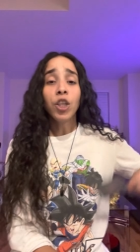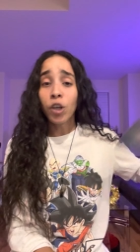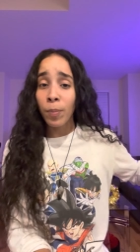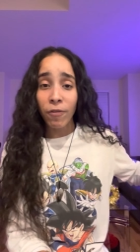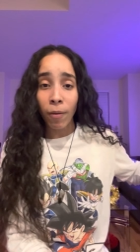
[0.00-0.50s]
You
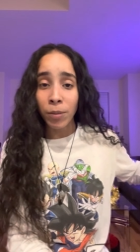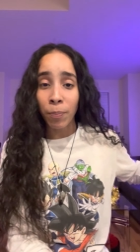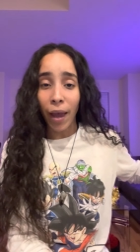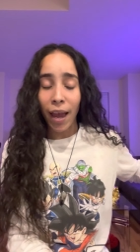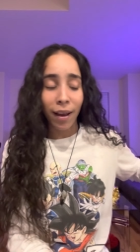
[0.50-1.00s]
could be from
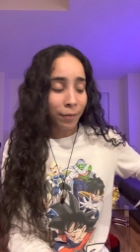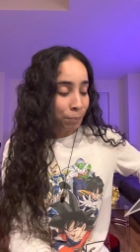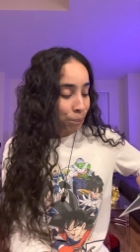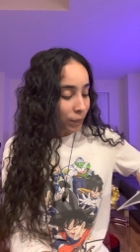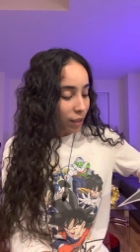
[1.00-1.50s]
Japan,
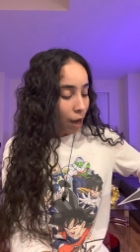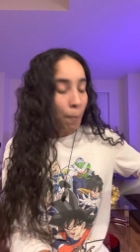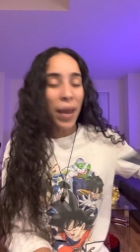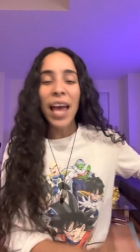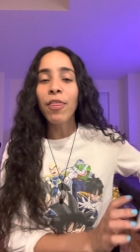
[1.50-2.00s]
a
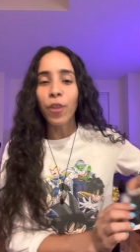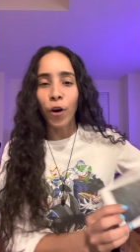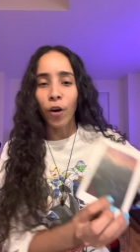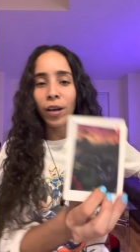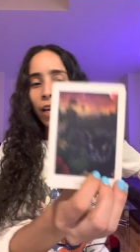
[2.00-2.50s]

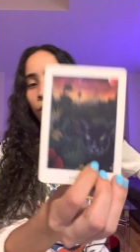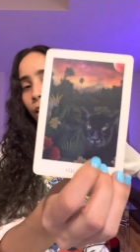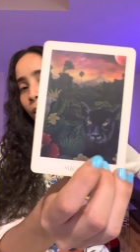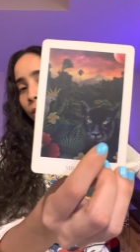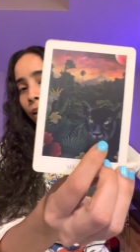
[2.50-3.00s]
panther, here we go.